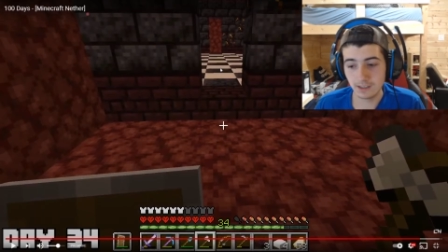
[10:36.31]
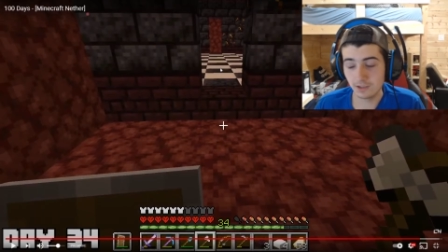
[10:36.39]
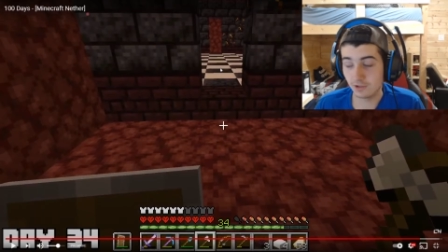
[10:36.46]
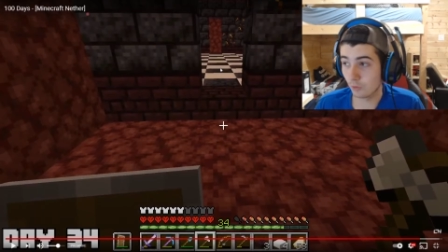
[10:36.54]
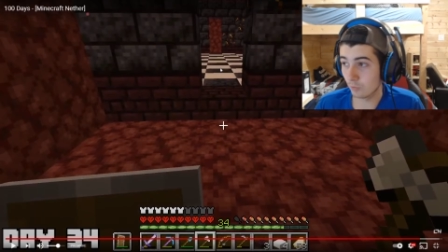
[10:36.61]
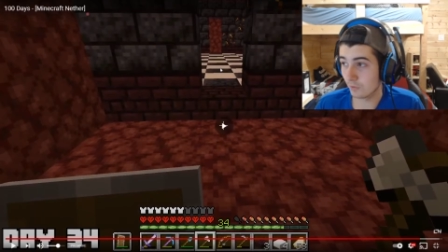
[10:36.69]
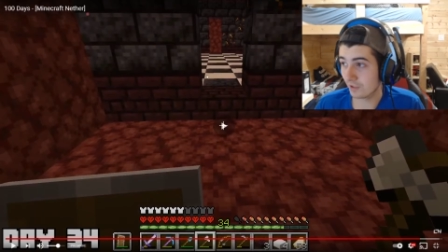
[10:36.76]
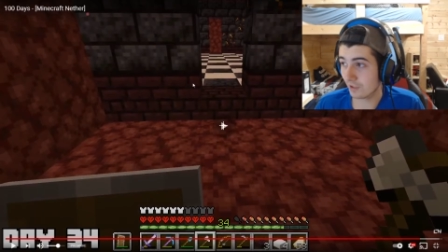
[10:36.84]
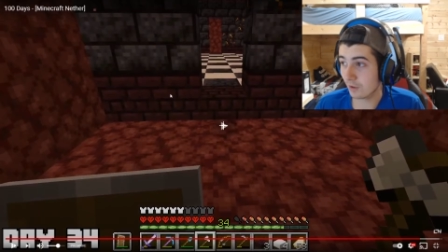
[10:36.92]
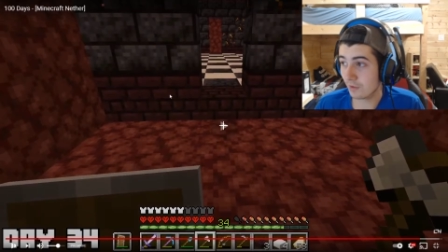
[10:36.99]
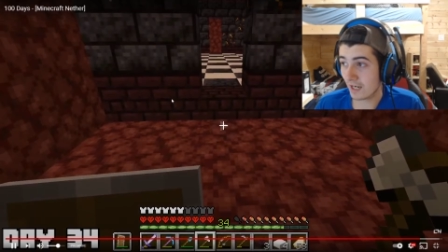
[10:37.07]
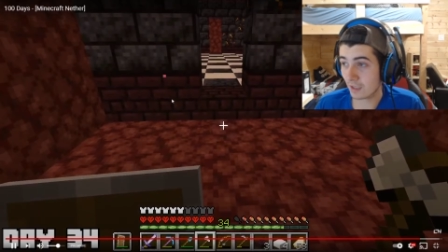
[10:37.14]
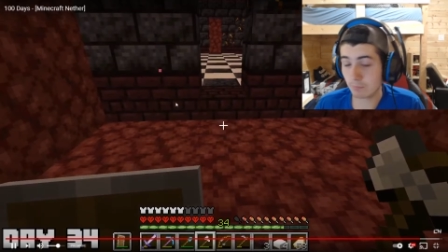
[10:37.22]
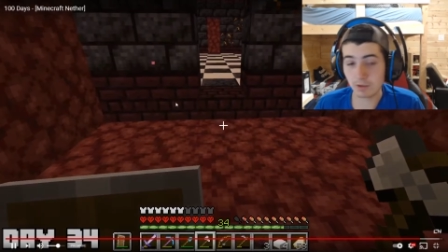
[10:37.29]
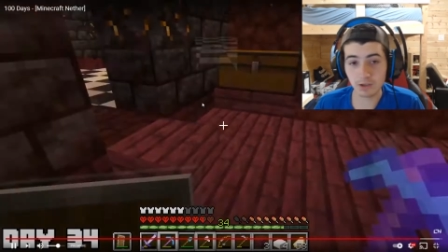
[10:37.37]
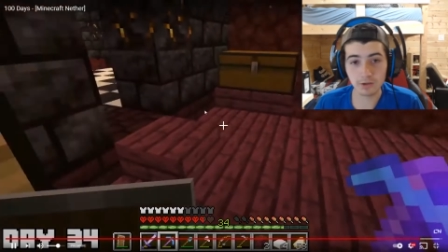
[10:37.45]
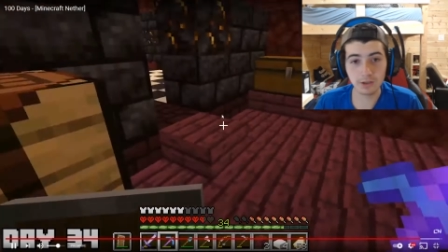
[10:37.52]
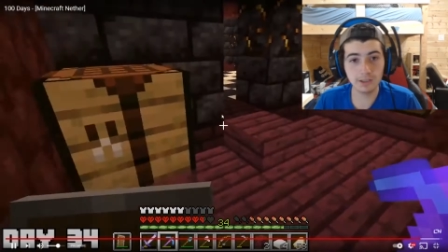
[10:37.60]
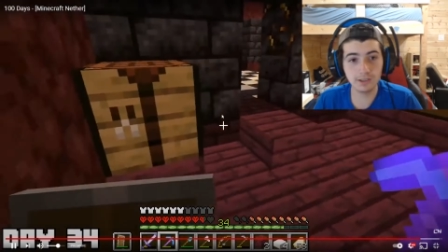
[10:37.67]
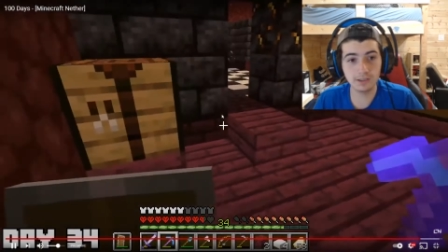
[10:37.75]
Don't want to go there, bro.
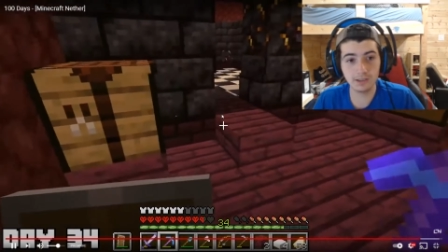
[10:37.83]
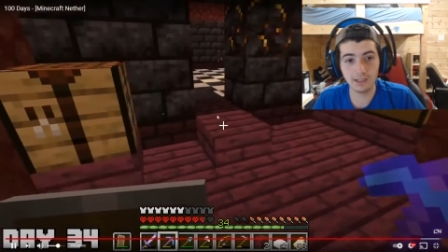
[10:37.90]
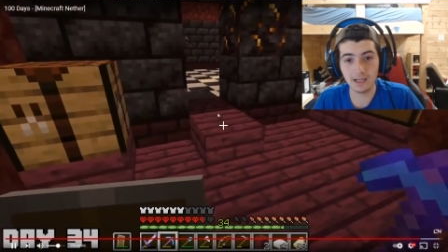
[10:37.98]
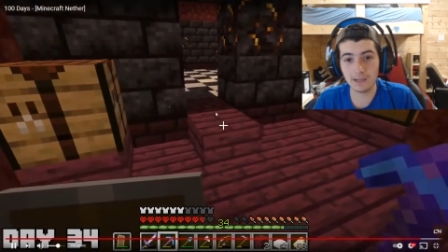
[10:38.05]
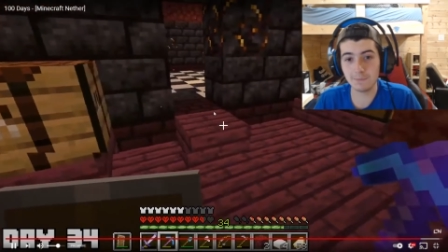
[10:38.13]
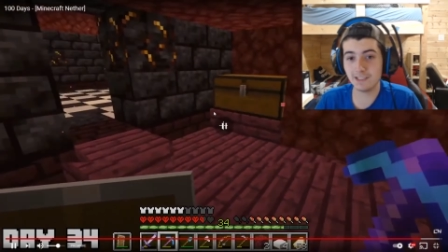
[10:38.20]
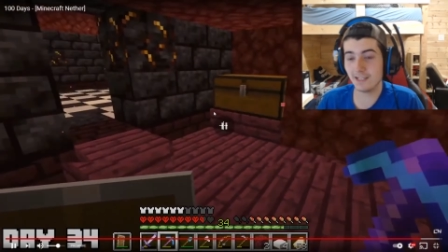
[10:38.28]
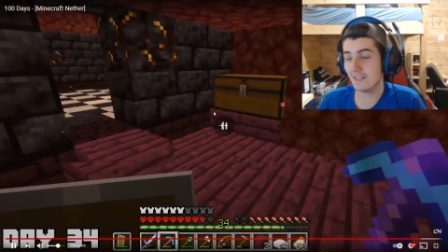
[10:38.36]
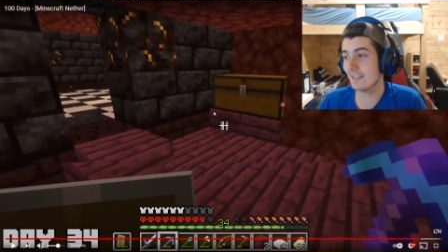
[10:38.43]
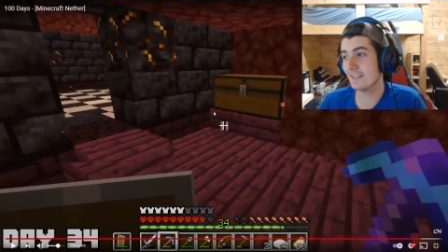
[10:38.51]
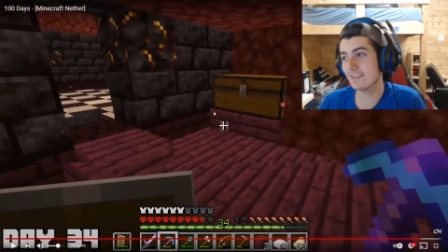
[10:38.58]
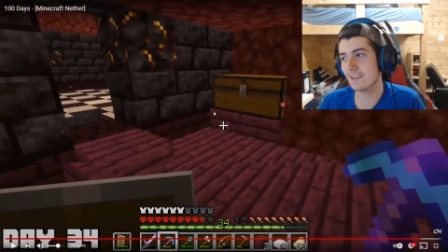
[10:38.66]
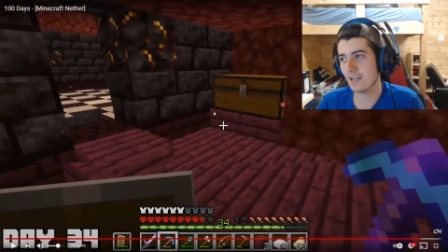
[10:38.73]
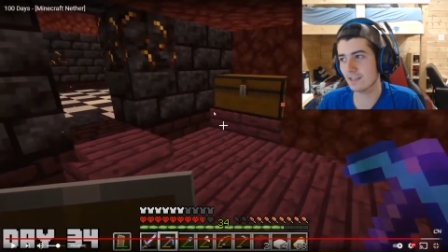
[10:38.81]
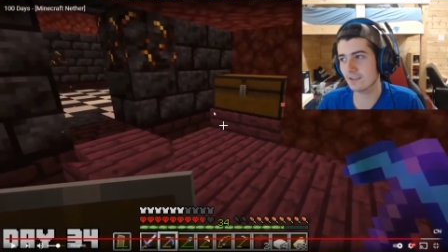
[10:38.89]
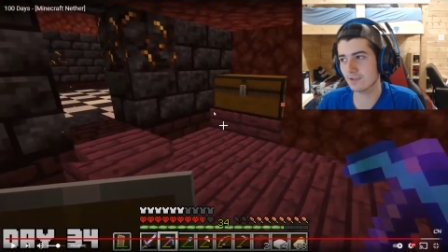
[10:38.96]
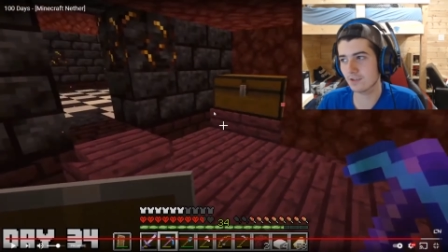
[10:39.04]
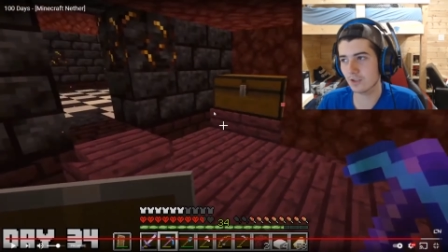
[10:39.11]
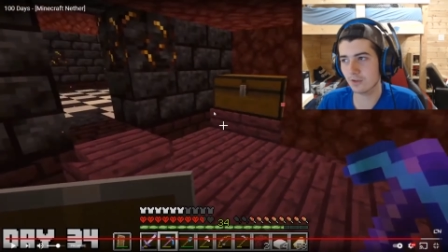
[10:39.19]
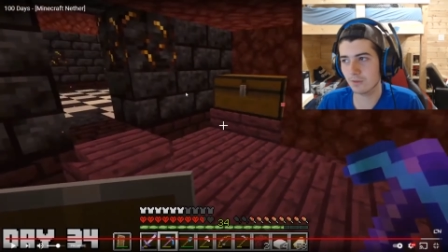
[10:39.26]
I, I mean, it is the nether,
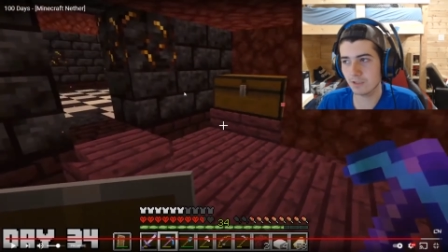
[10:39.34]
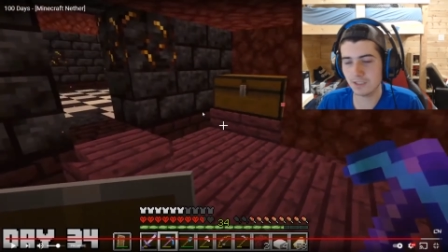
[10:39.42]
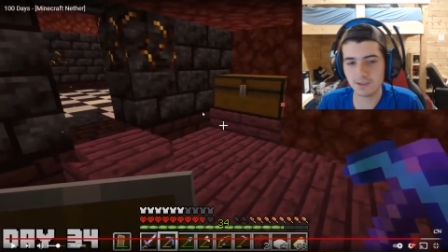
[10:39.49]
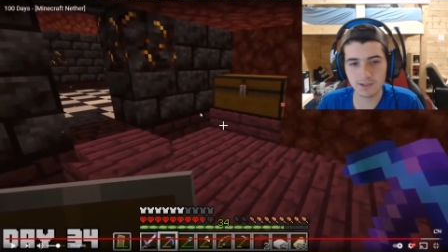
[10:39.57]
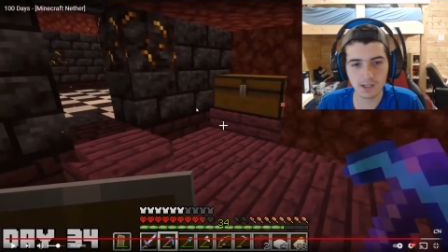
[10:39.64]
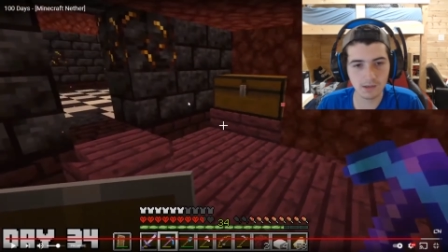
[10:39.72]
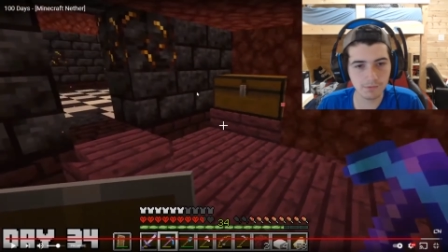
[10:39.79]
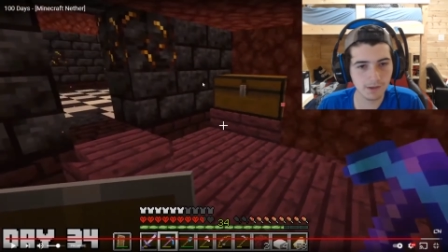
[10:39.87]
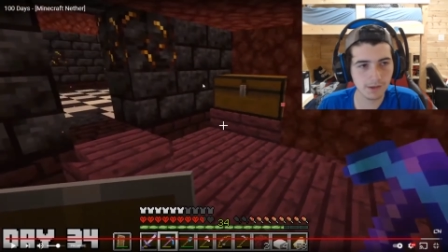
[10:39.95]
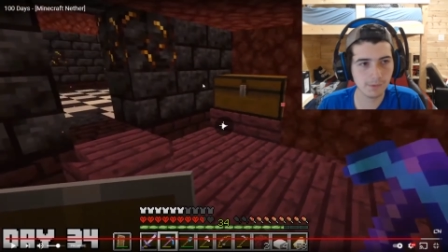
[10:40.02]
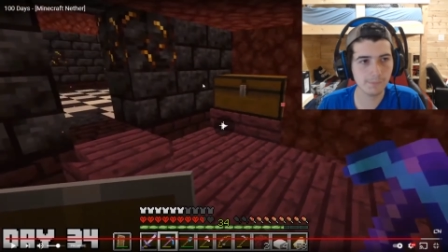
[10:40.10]
so I mean, that's kind of fair